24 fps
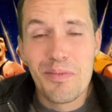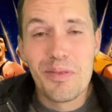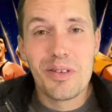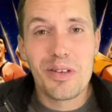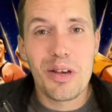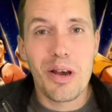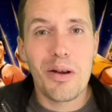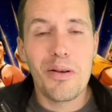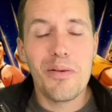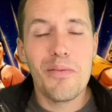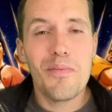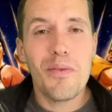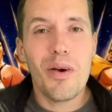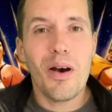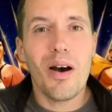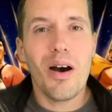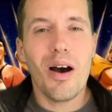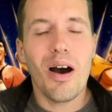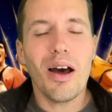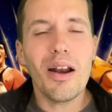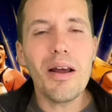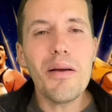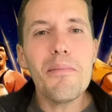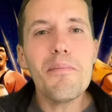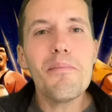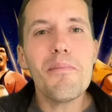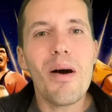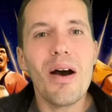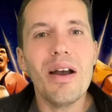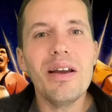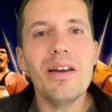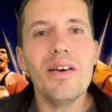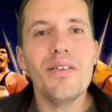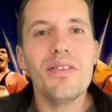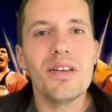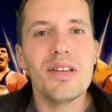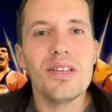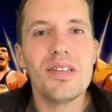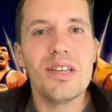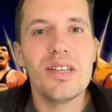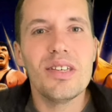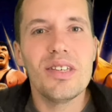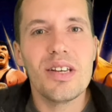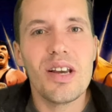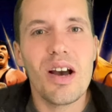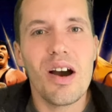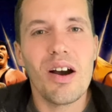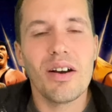So I don't mind if this
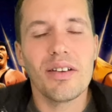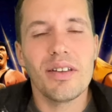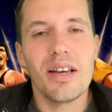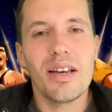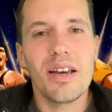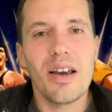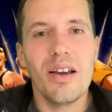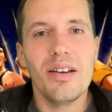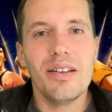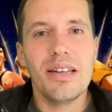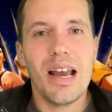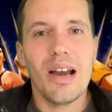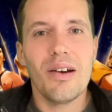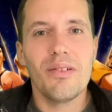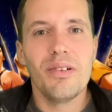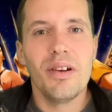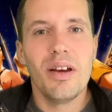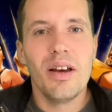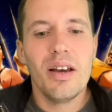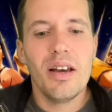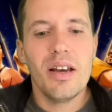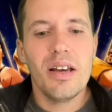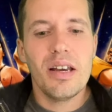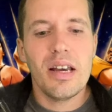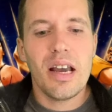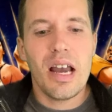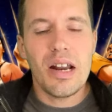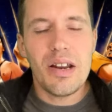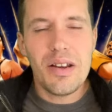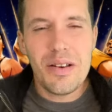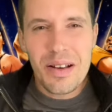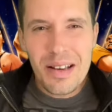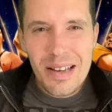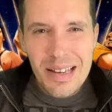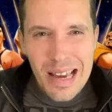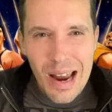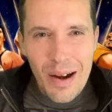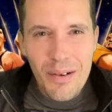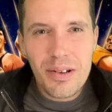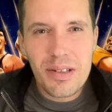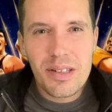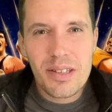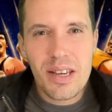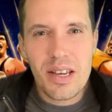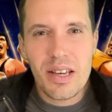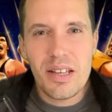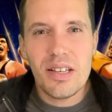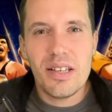is the arc they go down, and you can
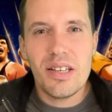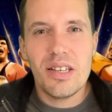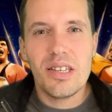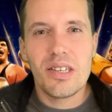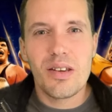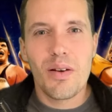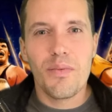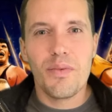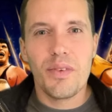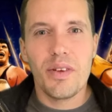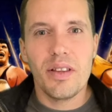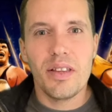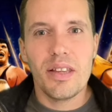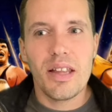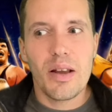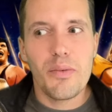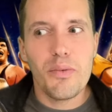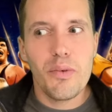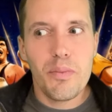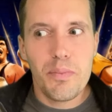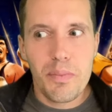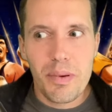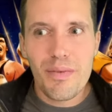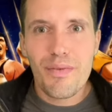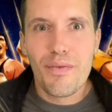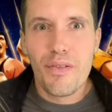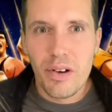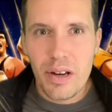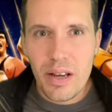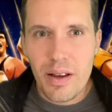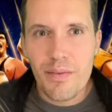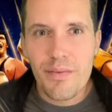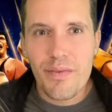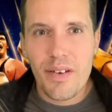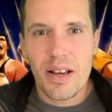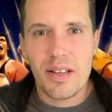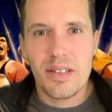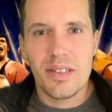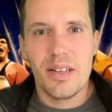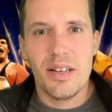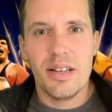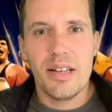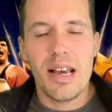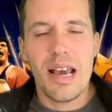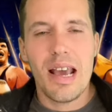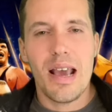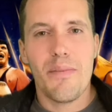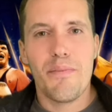guarantee this is something that they will be fully
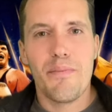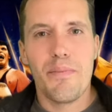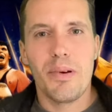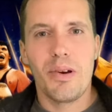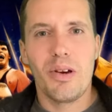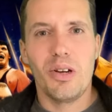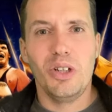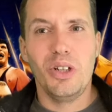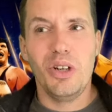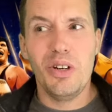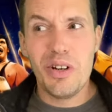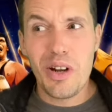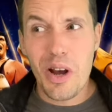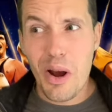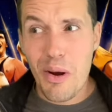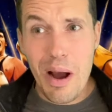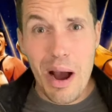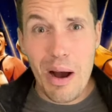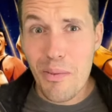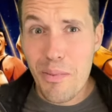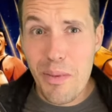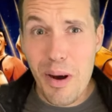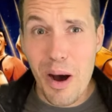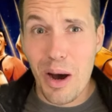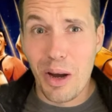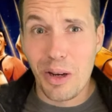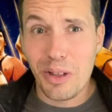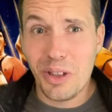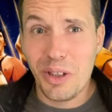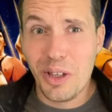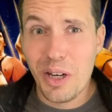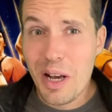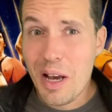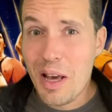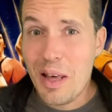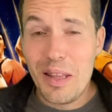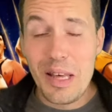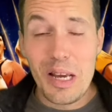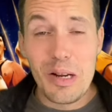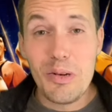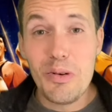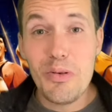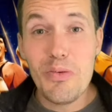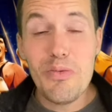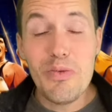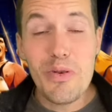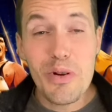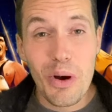invested in because you know how much they
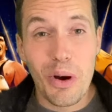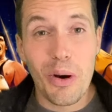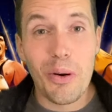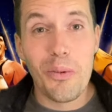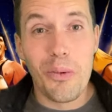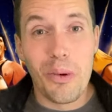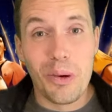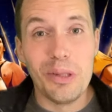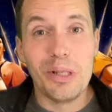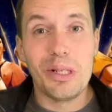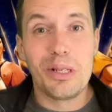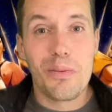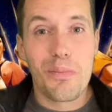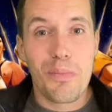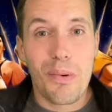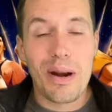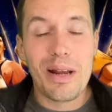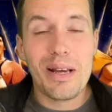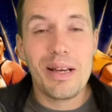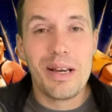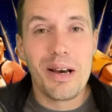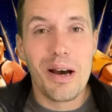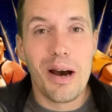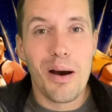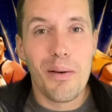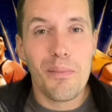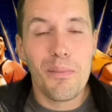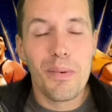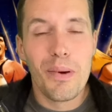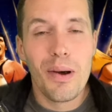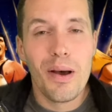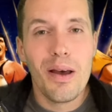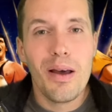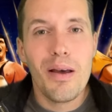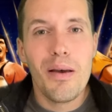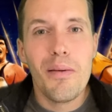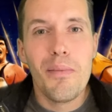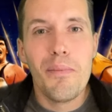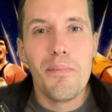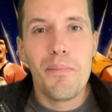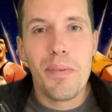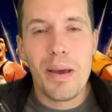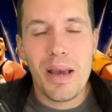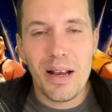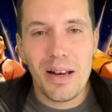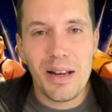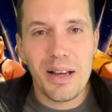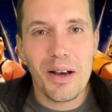do not want to break up
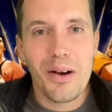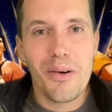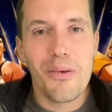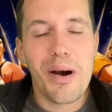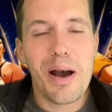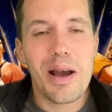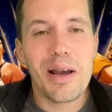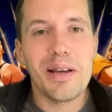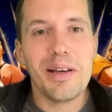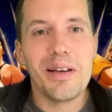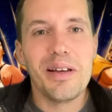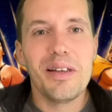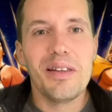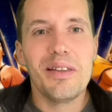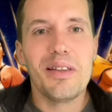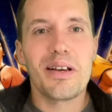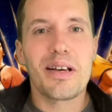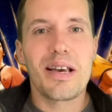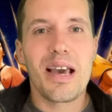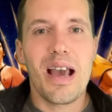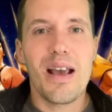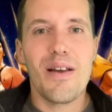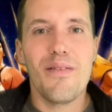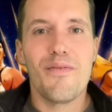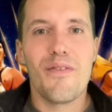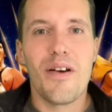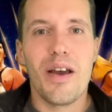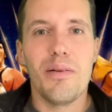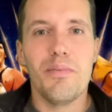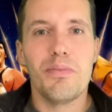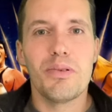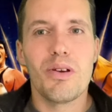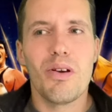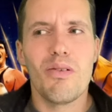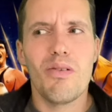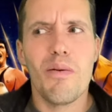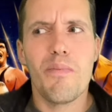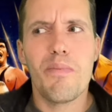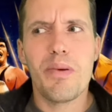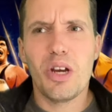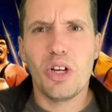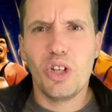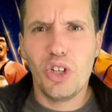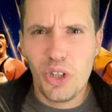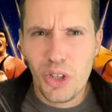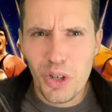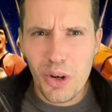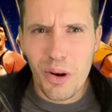peeling away the kayfabe. So it would be a
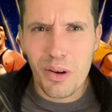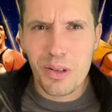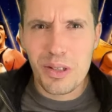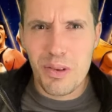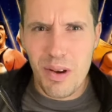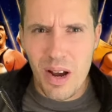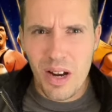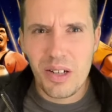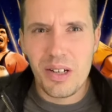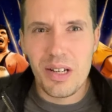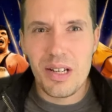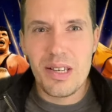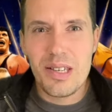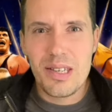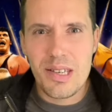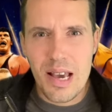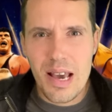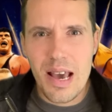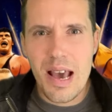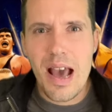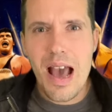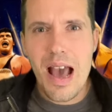shock to actually see it